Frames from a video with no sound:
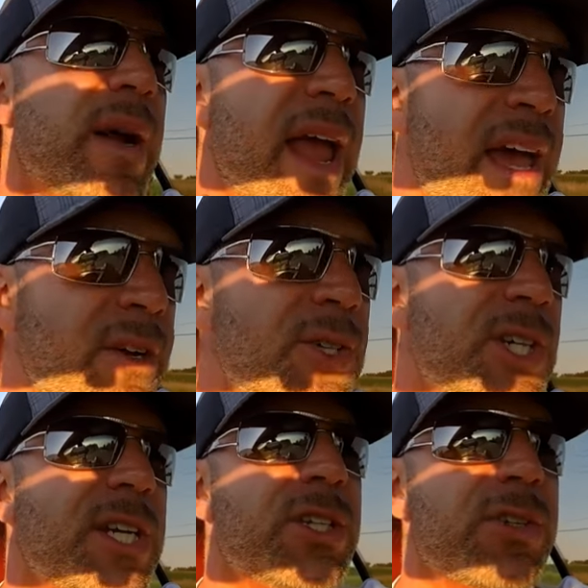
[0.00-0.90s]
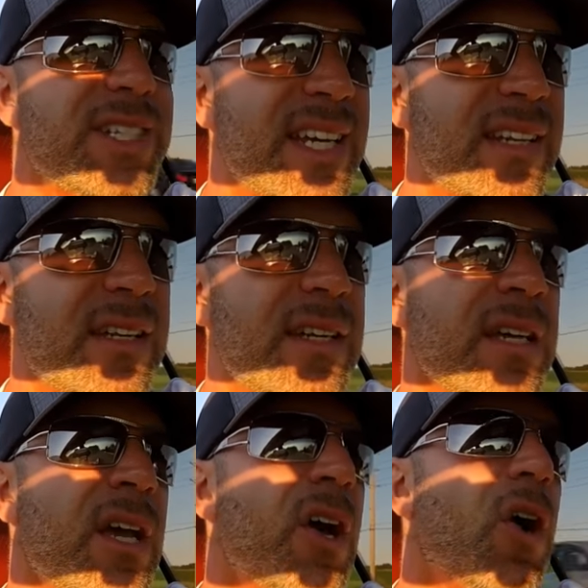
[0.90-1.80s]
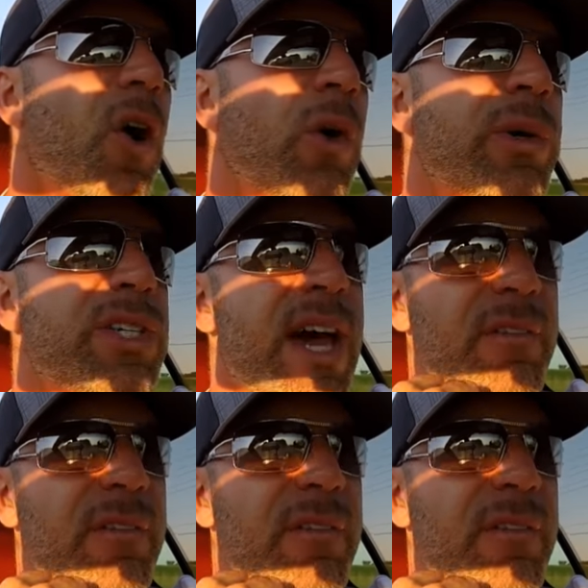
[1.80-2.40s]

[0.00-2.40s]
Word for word: your energy and your dignity, always